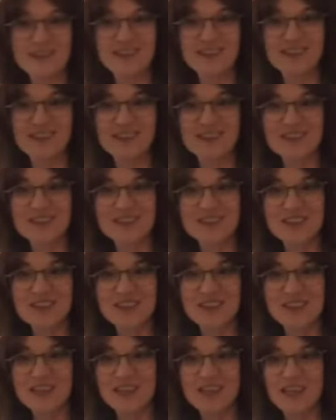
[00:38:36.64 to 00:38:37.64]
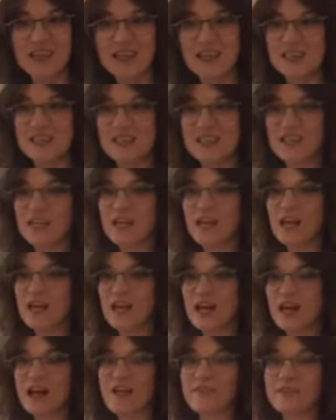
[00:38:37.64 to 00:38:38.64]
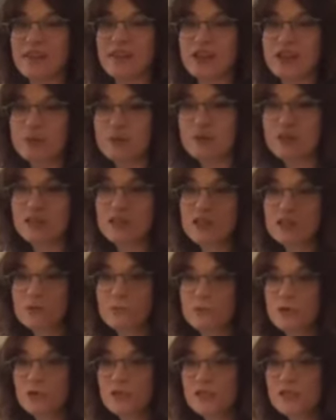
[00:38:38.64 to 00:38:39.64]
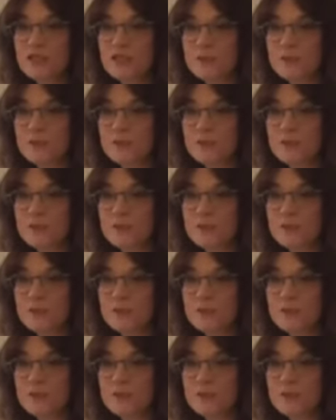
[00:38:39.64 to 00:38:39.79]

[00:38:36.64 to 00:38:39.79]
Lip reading: legs. And then you need your boots as